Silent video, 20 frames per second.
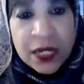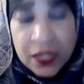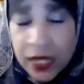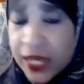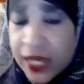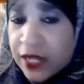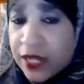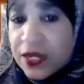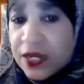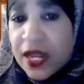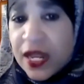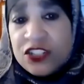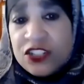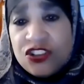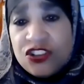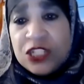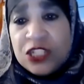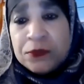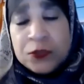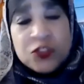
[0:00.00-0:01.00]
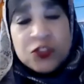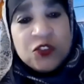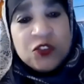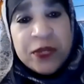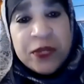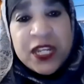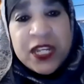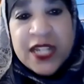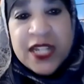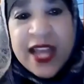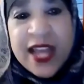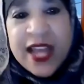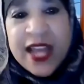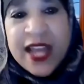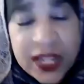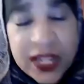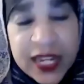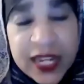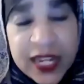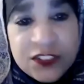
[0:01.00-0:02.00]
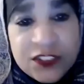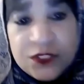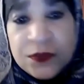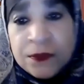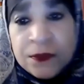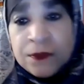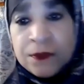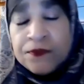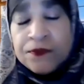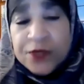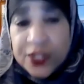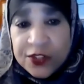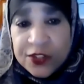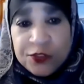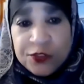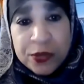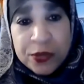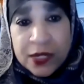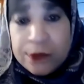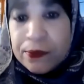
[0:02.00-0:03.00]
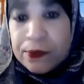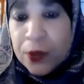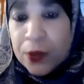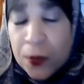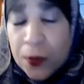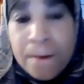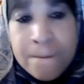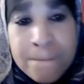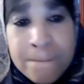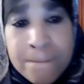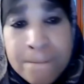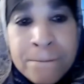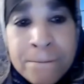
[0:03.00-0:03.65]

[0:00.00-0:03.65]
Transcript: Layla Nashiba, speaking out against these people